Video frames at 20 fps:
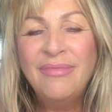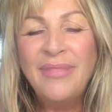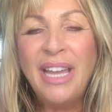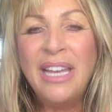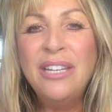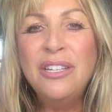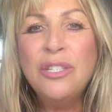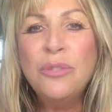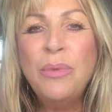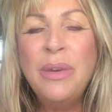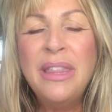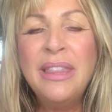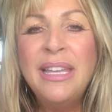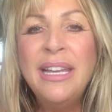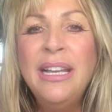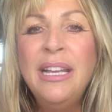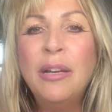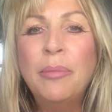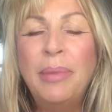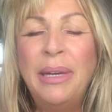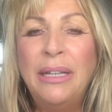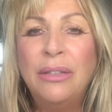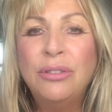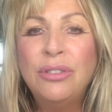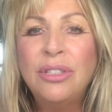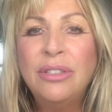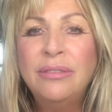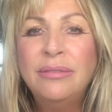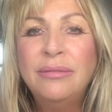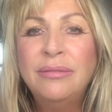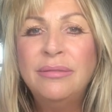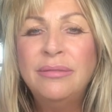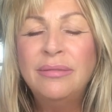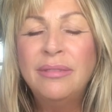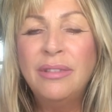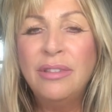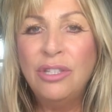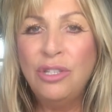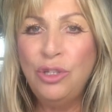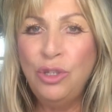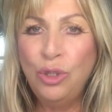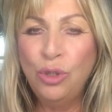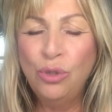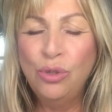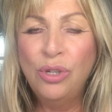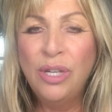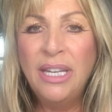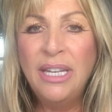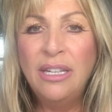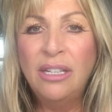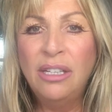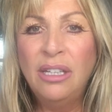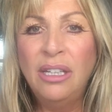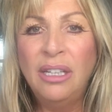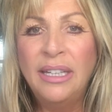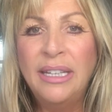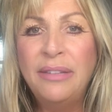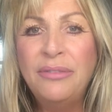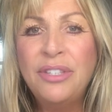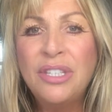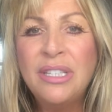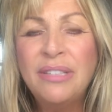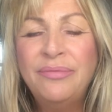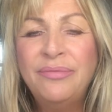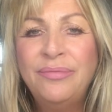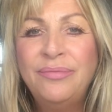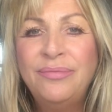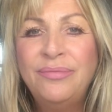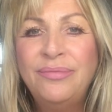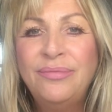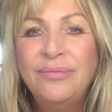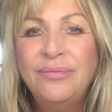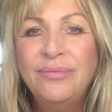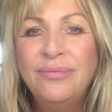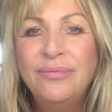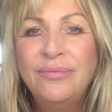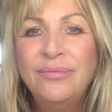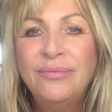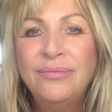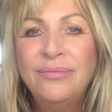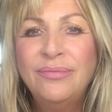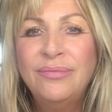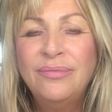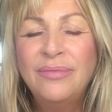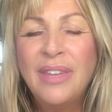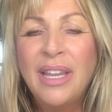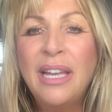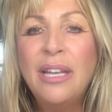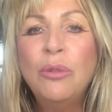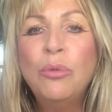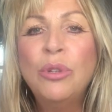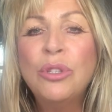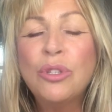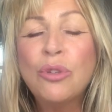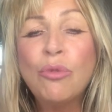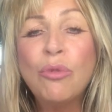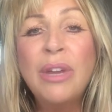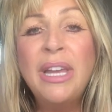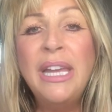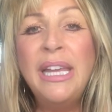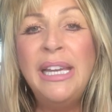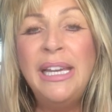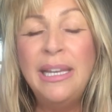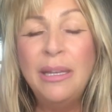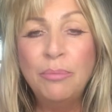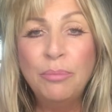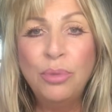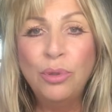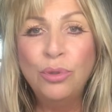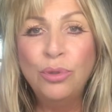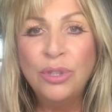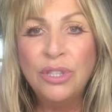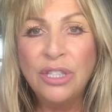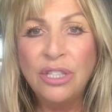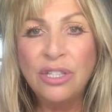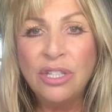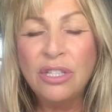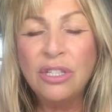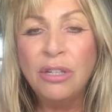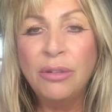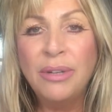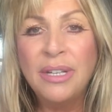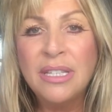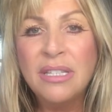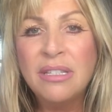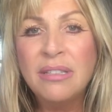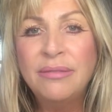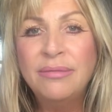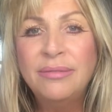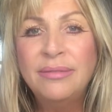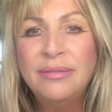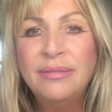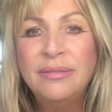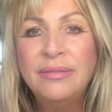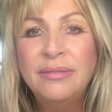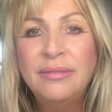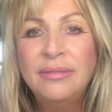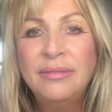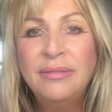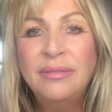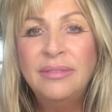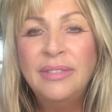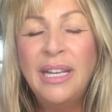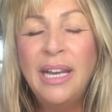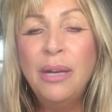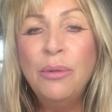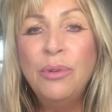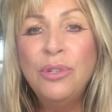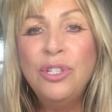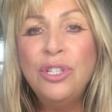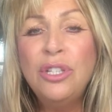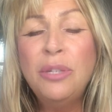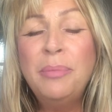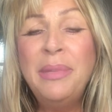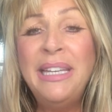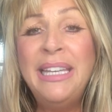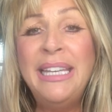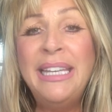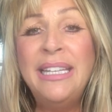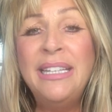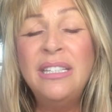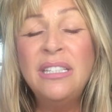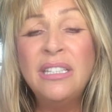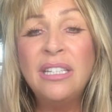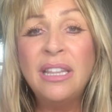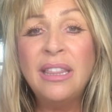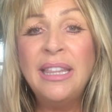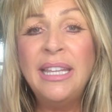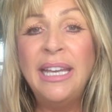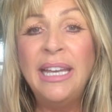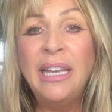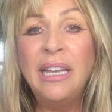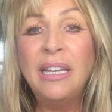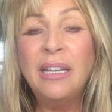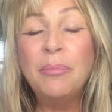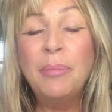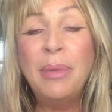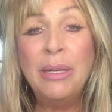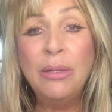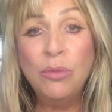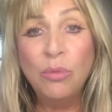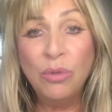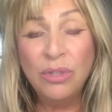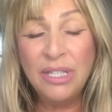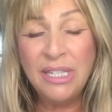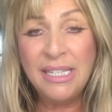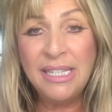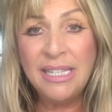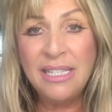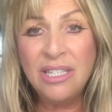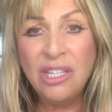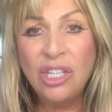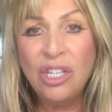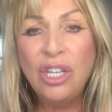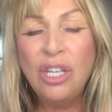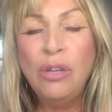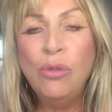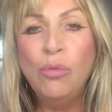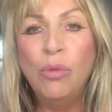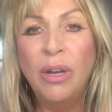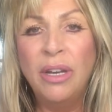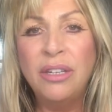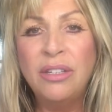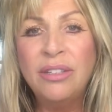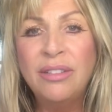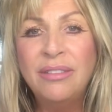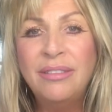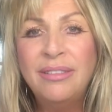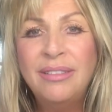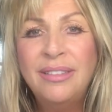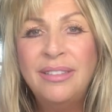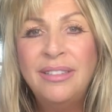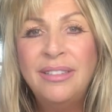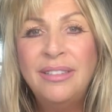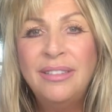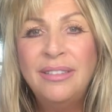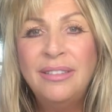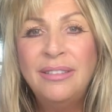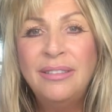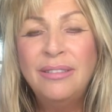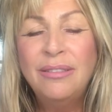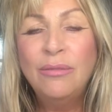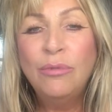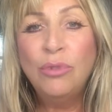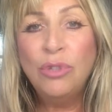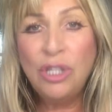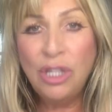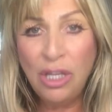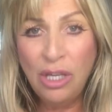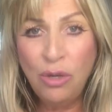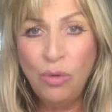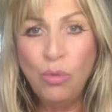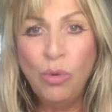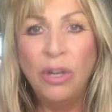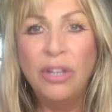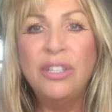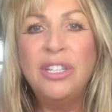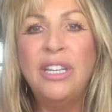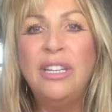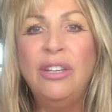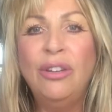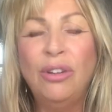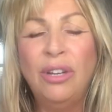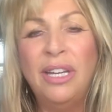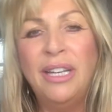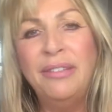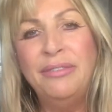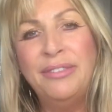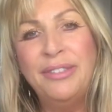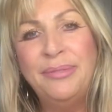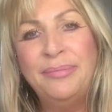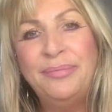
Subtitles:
And as we think about the joy in our lives and what's really important to us, I want you to begin to think about what it is that you want. What do you want in your life?